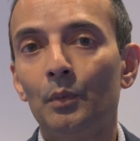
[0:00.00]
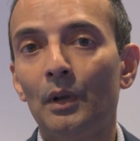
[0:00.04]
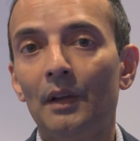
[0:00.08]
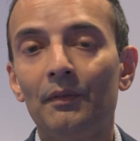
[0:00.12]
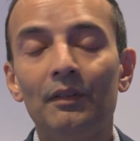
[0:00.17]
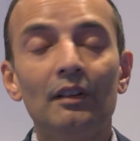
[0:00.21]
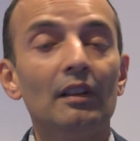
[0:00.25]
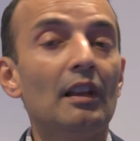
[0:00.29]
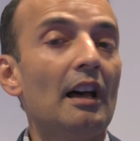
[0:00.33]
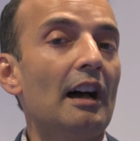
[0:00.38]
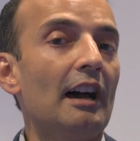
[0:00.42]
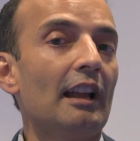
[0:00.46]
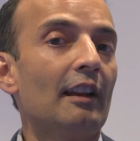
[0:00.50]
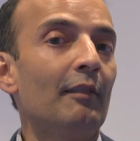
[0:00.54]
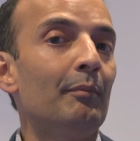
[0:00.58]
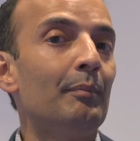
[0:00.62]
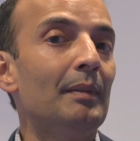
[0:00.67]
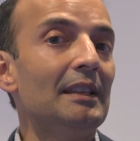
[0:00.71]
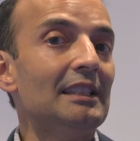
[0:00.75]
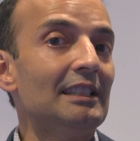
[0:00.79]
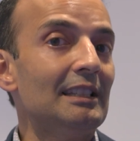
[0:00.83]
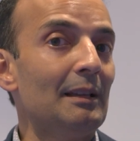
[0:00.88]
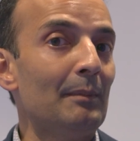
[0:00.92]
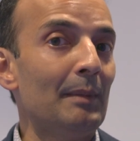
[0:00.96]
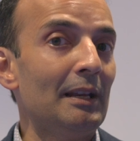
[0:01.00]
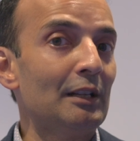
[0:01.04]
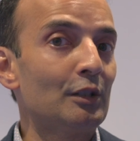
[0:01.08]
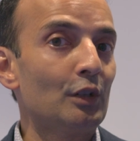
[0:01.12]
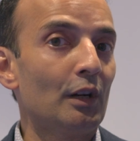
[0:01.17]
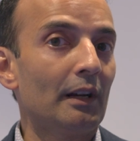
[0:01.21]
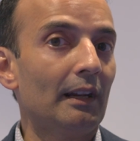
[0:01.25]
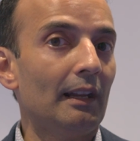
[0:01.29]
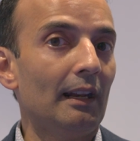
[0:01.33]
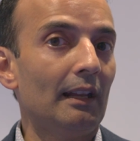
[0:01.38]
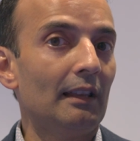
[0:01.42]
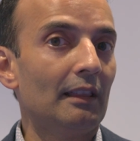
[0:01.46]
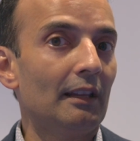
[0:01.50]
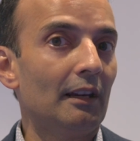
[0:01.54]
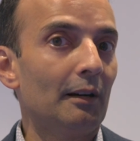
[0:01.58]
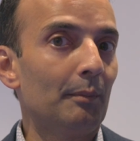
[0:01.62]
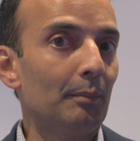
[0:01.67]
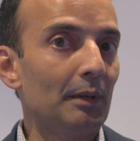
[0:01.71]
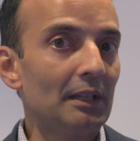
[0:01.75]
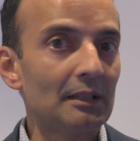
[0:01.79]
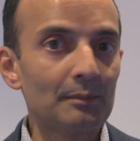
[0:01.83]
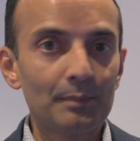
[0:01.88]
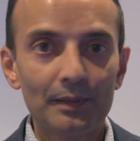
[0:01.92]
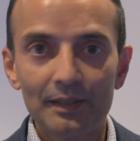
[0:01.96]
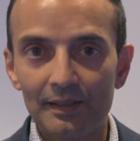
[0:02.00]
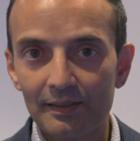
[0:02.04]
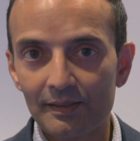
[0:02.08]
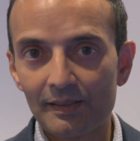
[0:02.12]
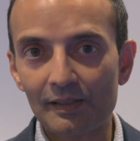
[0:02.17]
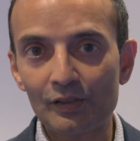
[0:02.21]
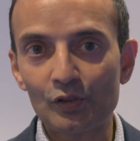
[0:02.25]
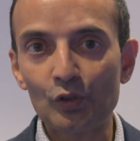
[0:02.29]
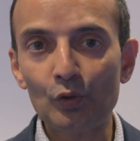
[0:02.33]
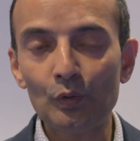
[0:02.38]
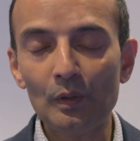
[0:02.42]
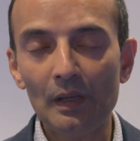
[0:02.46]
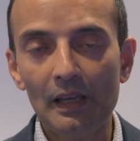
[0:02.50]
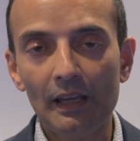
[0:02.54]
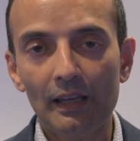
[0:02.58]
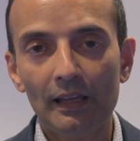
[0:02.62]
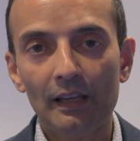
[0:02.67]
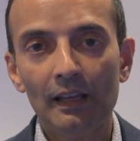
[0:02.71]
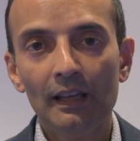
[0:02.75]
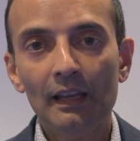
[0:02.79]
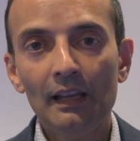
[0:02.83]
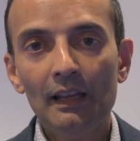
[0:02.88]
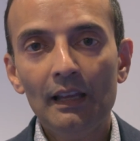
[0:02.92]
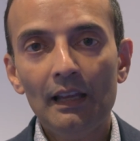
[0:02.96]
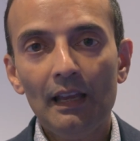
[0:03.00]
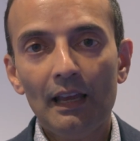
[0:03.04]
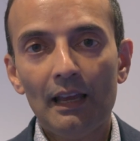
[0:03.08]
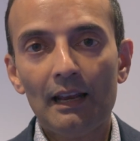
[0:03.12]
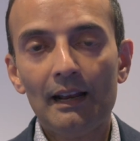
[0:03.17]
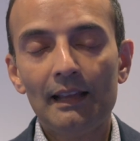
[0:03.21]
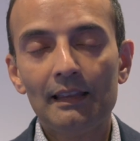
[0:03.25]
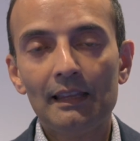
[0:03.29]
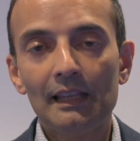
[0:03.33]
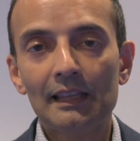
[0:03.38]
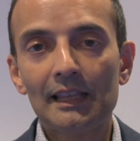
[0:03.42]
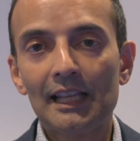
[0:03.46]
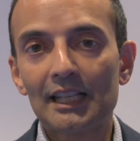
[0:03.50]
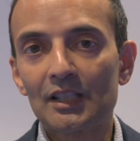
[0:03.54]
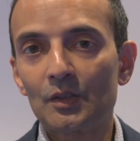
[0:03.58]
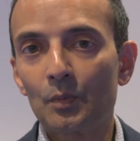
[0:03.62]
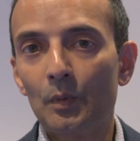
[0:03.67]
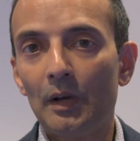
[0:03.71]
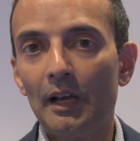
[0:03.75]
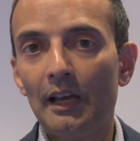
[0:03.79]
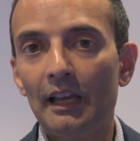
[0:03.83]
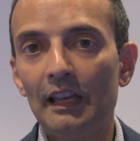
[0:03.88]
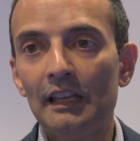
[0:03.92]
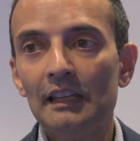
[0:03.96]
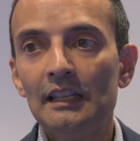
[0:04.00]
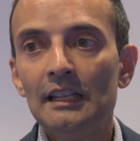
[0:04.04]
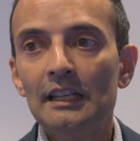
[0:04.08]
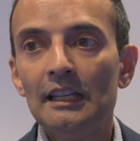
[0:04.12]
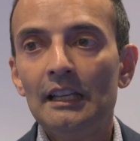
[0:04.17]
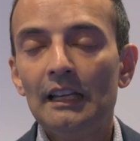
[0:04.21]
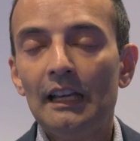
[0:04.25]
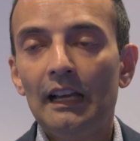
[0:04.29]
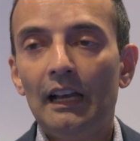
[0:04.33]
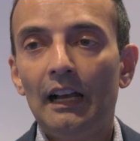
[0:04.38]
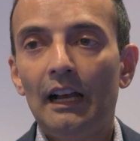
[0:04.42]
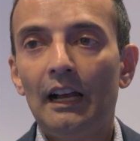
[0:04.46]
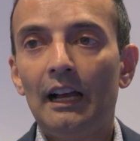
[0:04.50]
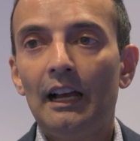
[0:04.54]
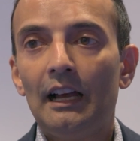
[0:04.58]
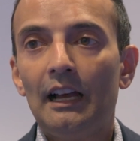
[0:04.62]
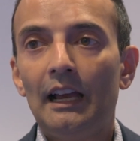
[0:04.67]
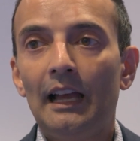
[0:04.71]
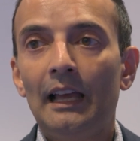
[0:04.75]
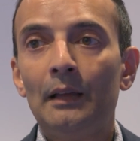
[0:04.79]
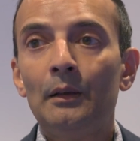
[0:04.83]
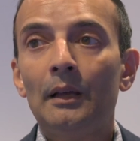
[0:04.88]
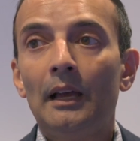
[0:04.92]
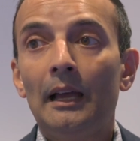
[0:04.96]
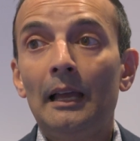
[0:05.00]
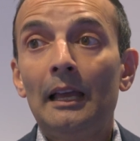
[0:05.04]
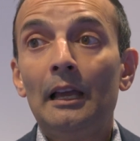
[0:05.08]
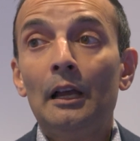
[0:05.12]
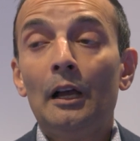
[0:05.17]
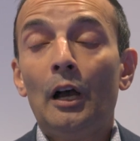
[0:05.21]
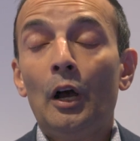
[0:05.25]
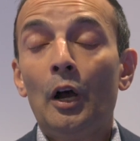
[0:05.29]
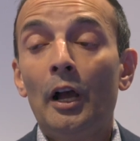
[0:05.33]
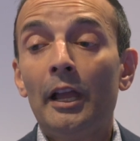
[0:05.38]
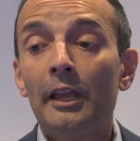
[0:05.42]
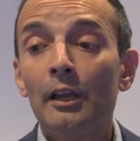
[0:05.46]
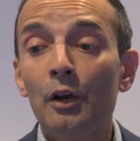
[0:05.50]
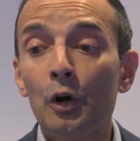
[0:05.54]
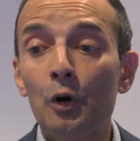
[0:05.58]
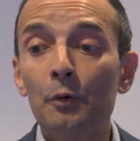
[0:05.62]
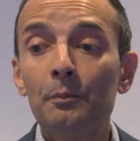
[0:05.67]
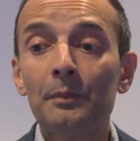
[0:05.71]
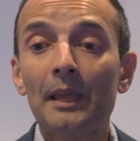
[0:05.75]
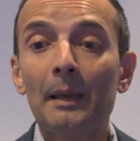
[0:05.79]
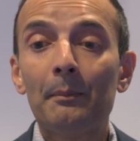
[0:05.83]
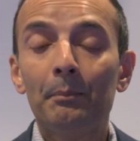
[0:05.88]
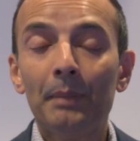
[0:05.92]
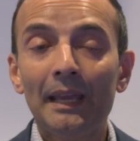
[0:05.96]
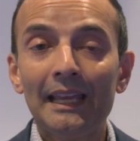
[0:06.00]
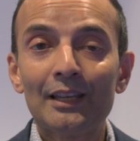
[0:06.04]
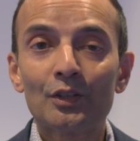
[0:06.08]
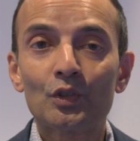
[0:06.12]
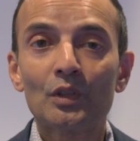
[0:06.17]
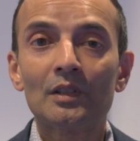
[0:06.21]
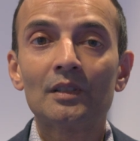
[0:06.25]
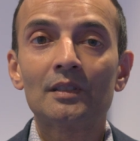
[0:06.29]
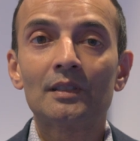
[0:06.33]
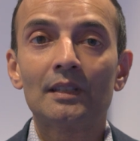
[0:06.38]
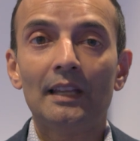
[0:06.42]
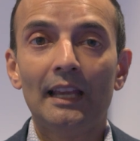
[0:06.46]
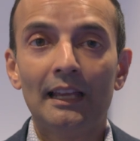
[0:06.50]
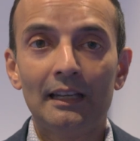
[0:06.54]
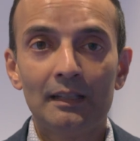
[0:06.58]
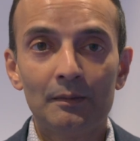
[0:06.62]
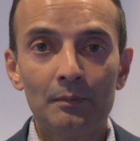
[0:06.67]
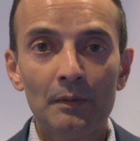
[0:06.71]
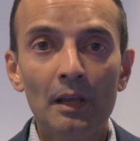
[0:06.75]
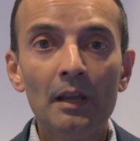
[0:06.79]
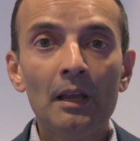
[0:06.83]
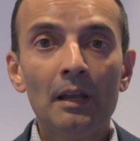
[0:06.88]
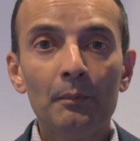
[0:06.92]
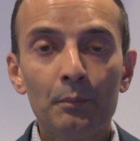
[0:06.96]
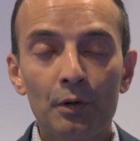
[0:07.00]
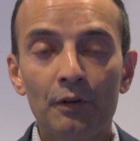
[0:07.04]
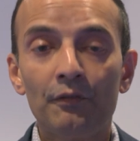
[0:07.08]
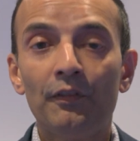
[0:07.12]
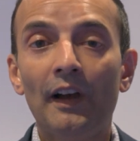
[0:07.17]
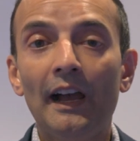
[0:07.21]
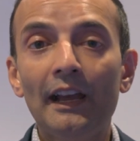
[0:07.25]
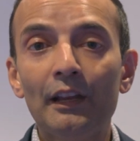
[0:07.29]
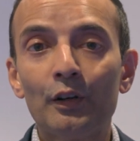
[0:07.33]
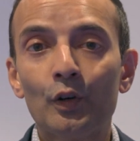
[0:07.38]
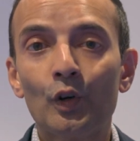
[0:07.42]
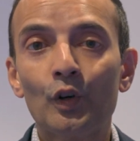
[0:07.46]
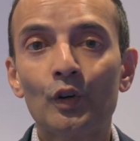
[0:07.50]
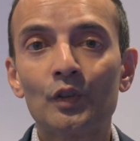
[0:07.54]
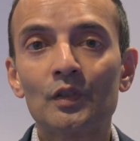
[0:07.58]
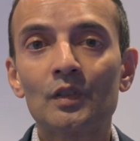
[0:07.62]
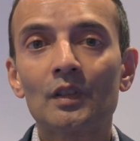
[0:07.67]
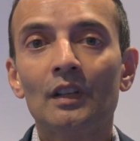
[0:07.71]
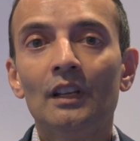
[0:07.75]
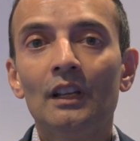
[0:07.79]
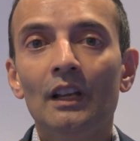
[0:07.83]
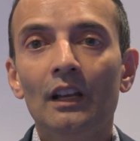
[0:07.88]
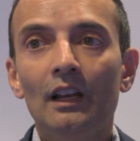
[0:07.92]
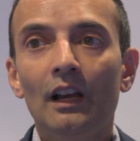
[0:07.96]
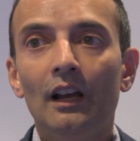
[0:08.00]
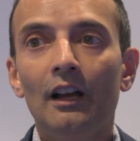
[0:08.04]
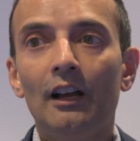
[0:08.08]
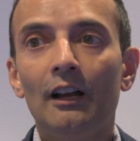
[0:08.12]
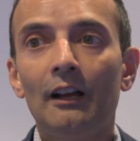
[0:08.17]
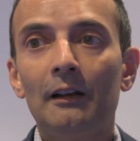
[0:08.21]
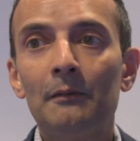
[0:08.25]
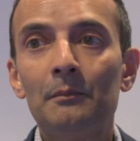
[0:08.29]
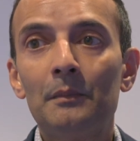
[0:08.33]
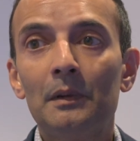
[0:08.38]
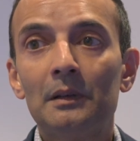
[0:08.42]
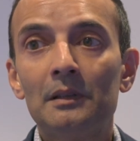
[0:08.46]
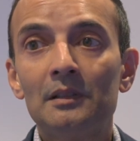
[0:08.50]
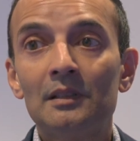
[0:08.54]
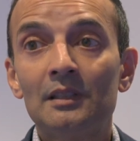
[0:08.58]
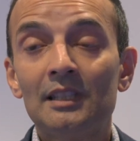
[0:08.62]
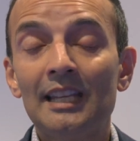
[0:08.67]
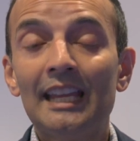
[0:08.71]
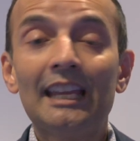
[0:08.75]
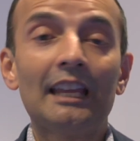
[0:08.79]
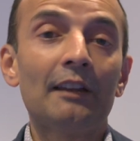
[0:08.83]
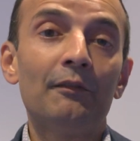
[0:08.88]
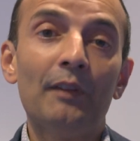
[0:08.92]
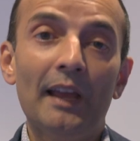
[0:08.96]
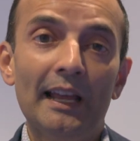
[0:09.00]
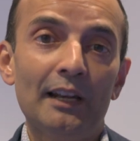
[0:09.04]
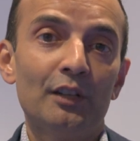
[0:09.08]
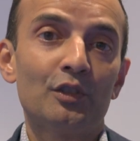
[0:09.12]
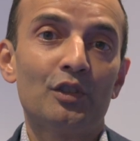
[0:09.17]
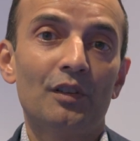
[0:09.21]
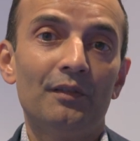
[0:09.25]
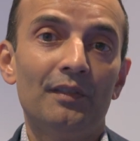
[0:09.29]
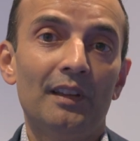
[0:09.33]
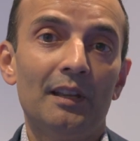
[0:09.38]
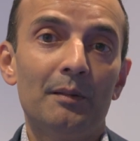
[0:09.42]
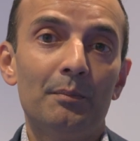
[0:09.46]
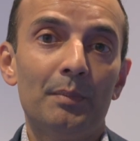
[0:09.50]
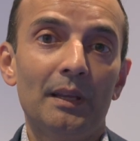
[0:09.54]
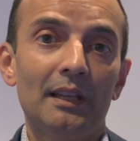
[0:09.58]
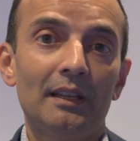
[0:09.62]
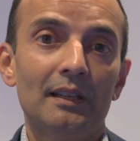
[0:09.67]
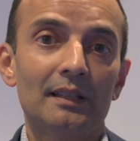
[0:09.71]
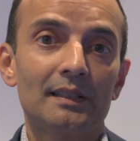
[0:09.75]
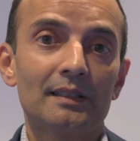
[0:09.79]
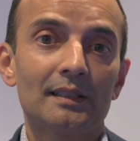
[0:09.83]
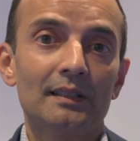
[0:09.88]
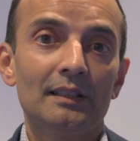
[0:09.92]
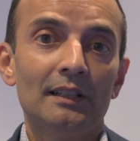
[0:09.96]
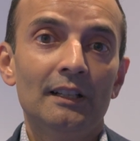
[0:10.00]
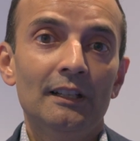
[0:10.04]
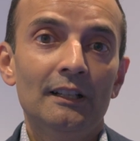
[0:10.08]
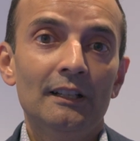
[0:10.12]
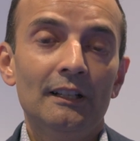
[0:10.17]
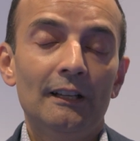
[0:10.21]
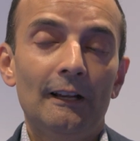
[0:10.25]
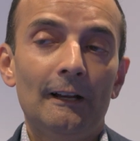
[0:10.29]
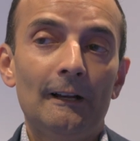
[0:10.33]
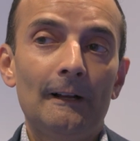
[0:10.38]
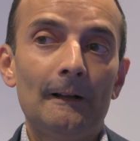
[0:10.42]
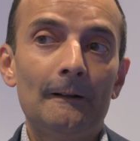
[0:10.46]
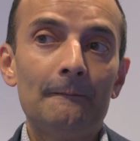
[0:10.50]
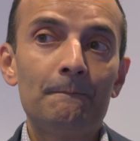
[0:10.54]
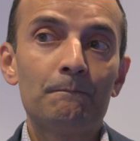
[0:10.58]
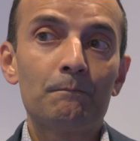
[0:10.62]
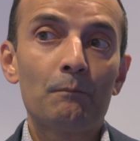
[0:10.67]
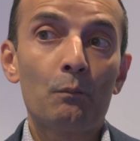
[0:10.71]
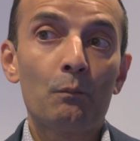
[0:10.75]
We have a lot of BCMA targeting therapies, but this is unique, and I think that's why uh, I, I, I, hope that patients and providers um, take advantage of it because um,